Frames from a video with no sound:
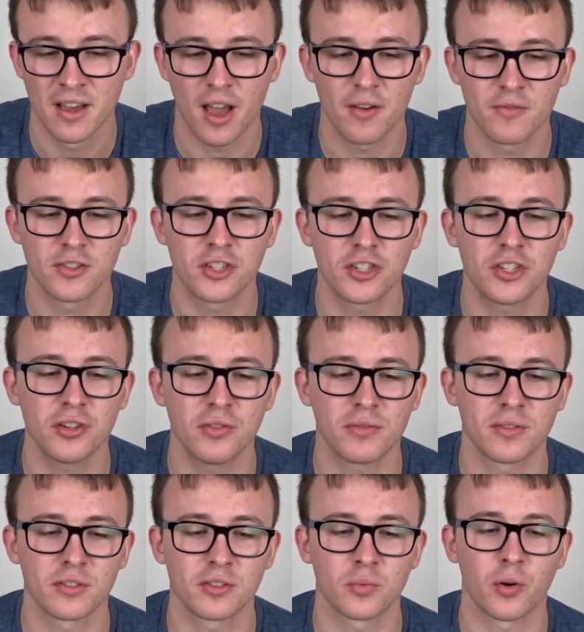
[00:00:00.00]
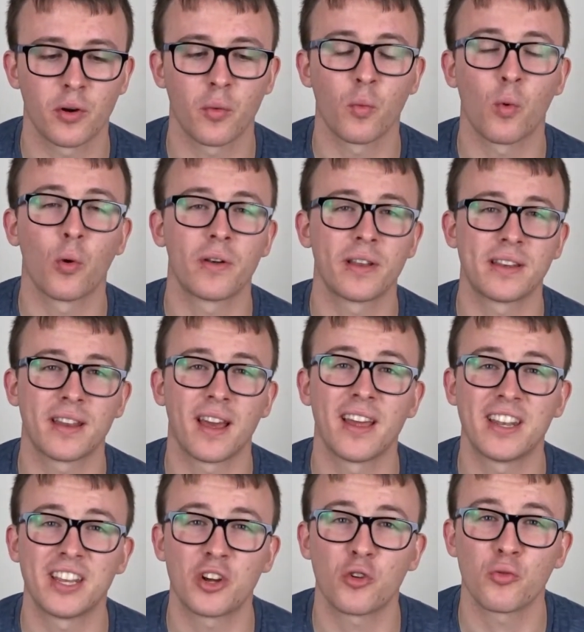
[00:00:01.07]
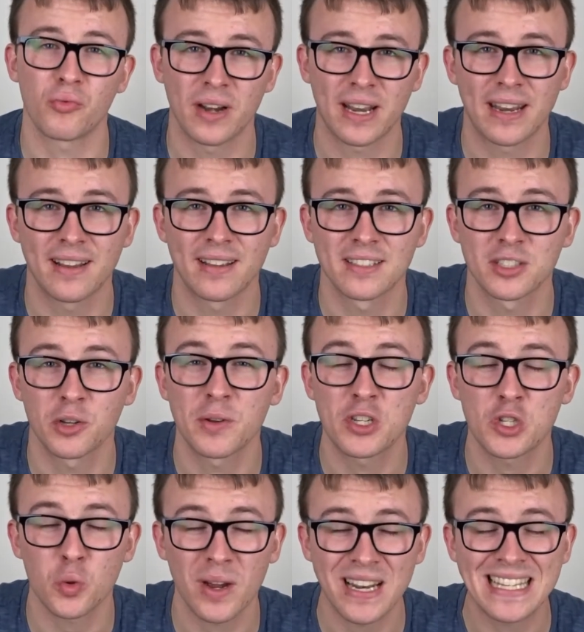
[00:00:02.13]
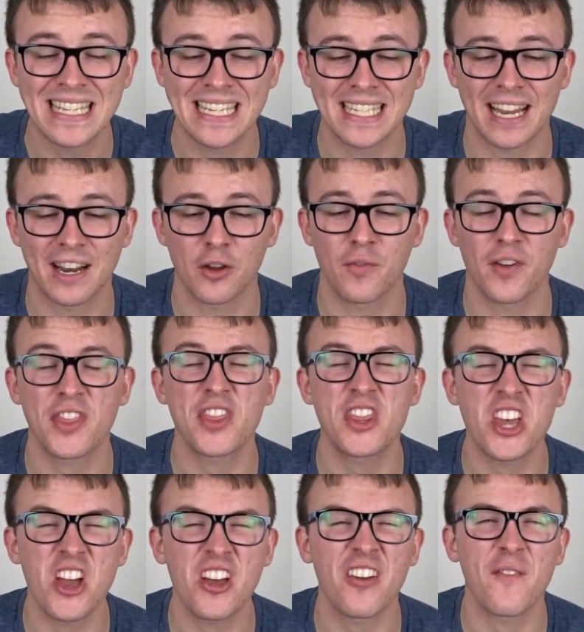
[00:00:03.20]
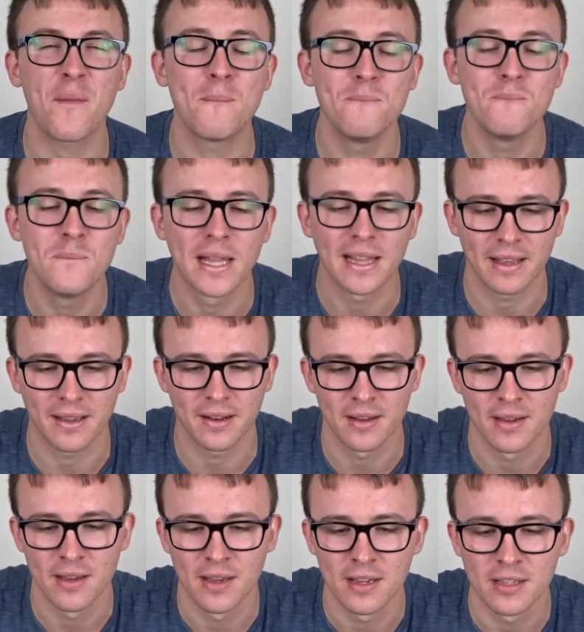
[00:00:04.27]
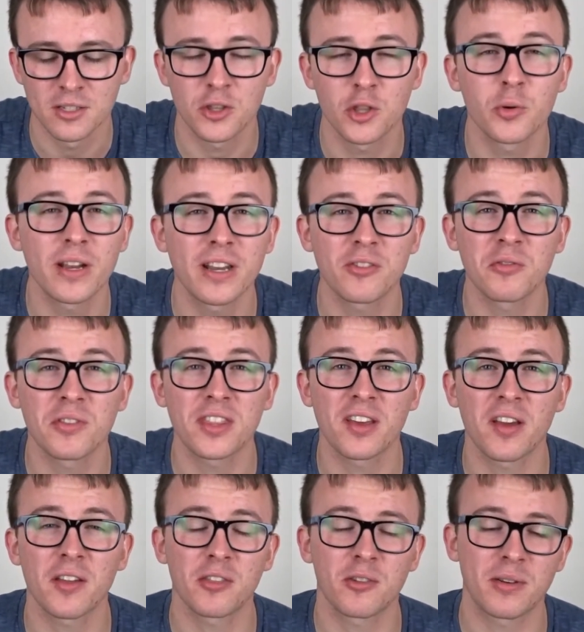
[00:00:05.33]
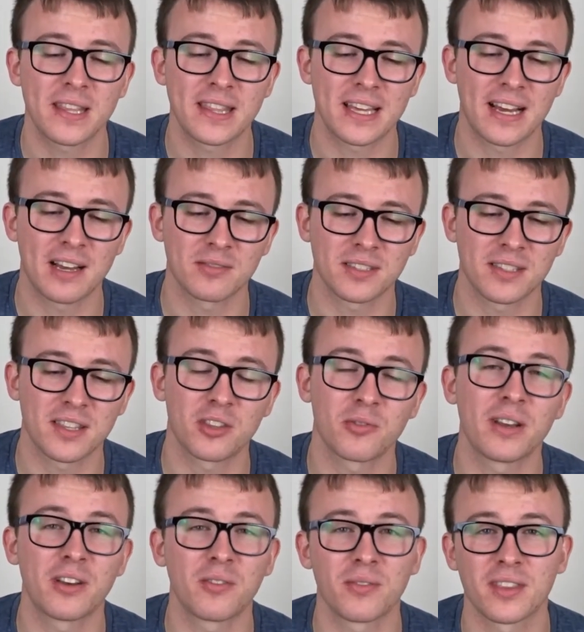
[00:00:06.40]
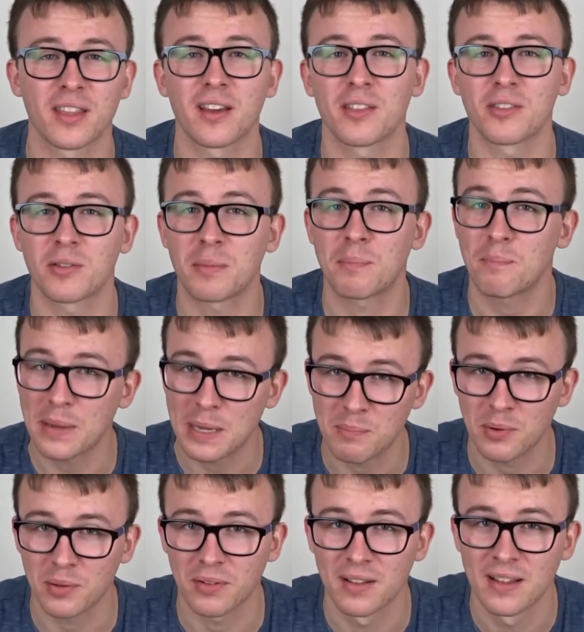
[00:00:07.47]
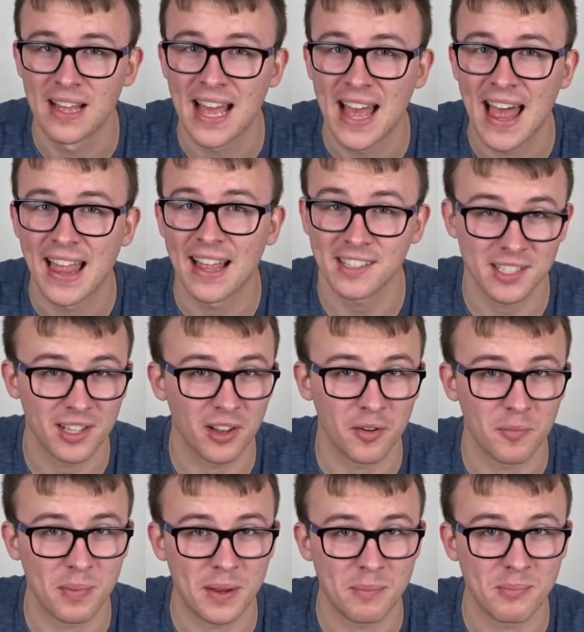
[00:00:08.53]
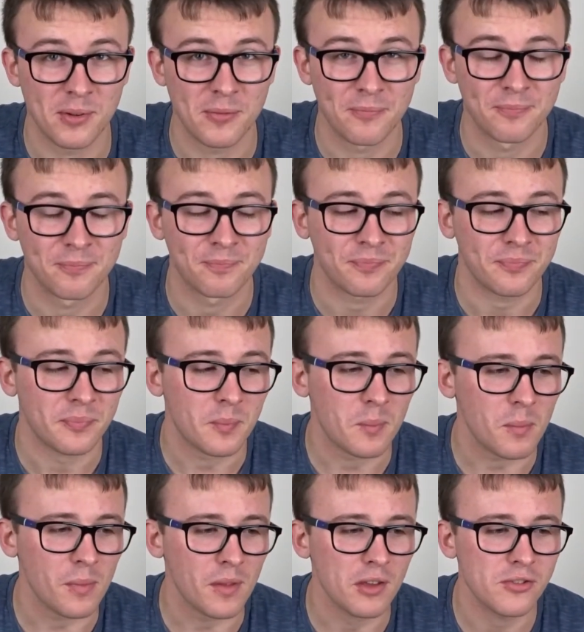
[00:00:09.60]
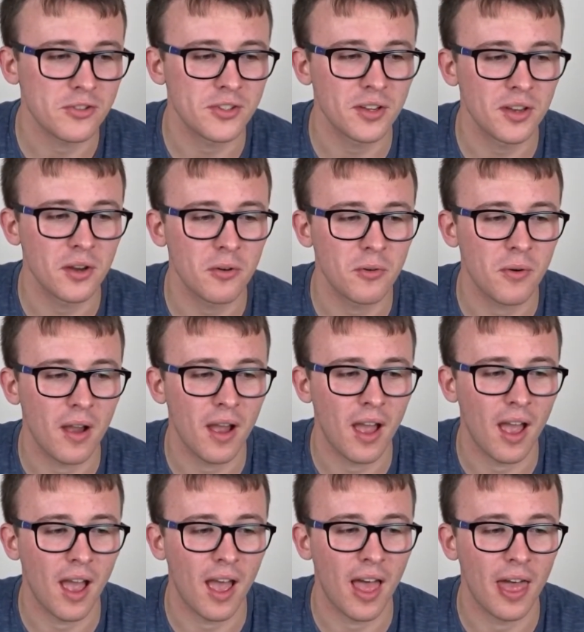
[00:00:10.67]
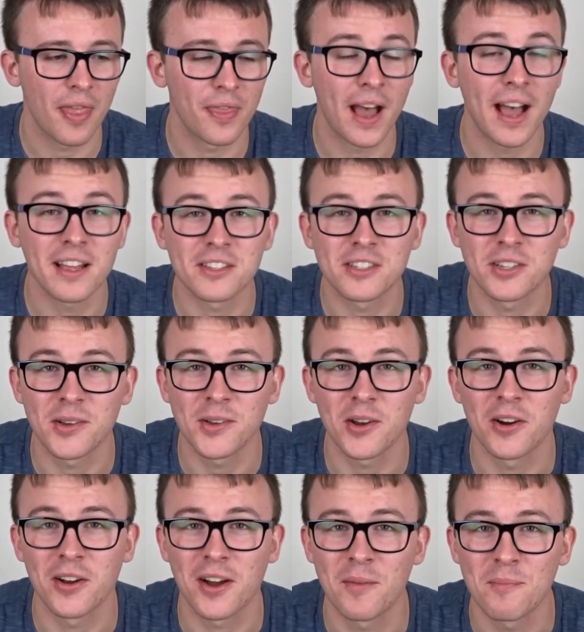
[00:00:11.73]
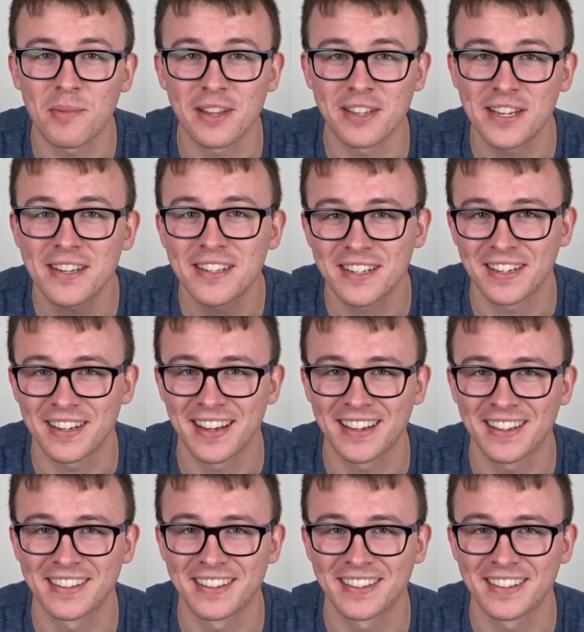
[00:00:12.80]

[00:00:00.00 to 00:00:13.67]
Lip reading: of students were awarded a degree. So in 2010, it was 1/3. So 333,333 people. That's a lot of people. So that's who your competition